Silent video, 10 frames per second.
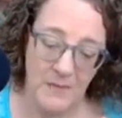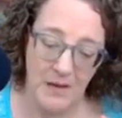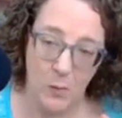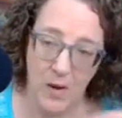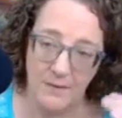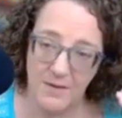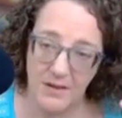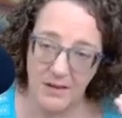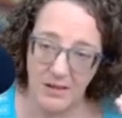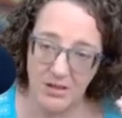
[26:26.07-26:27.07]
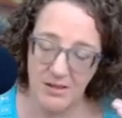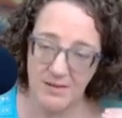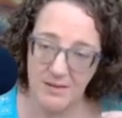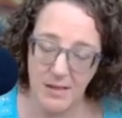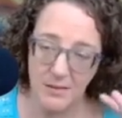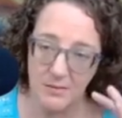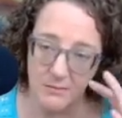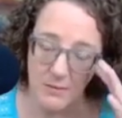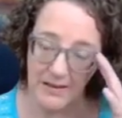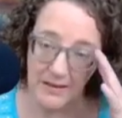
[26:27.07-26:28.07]
one for clinicians. I don't
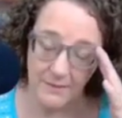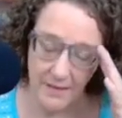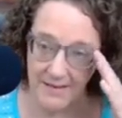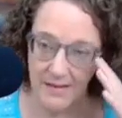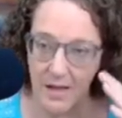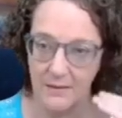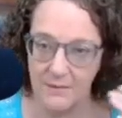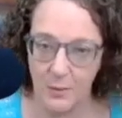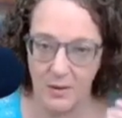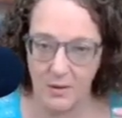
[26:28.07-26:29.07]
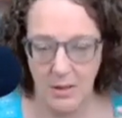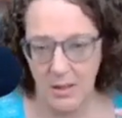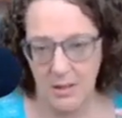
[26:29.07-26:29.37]
really advise that for